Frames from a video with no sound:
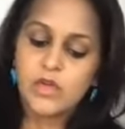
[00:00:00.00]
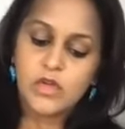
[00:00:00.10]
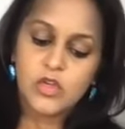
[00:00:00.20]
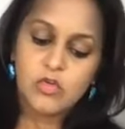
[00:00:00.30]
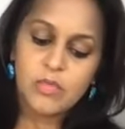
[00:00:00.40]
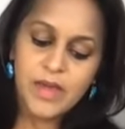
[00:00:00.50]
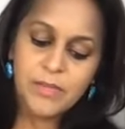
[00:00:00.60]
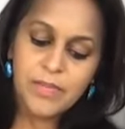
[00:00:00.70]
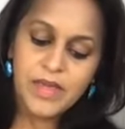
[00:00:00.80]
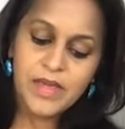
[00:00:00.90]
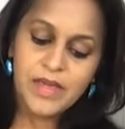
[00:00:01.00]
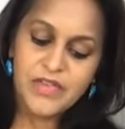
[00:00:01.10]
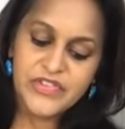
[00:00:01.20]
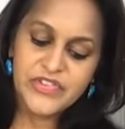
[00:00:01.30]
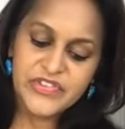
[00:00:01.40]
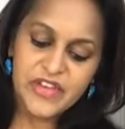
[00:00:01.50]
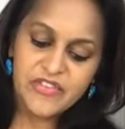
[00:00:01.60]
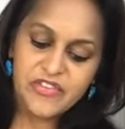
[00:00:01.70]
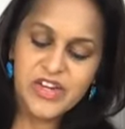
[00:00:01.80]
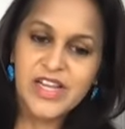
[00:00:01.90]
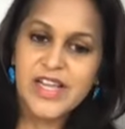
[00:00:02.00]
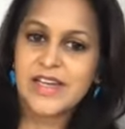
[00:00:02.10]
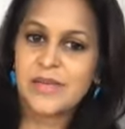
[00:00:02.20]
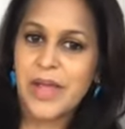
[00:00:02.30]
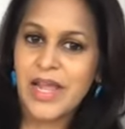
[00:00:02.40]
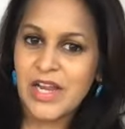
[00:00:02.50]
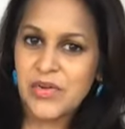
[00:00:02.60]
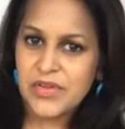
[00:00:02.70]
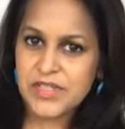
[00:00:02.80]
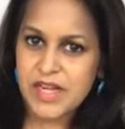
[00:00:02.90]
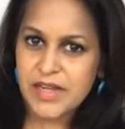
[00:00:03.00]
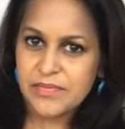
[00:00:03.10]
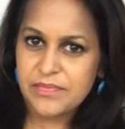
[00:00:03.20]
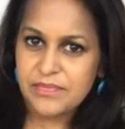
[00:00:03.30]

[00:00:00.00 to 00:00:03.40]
You might be suffering and in pain all day,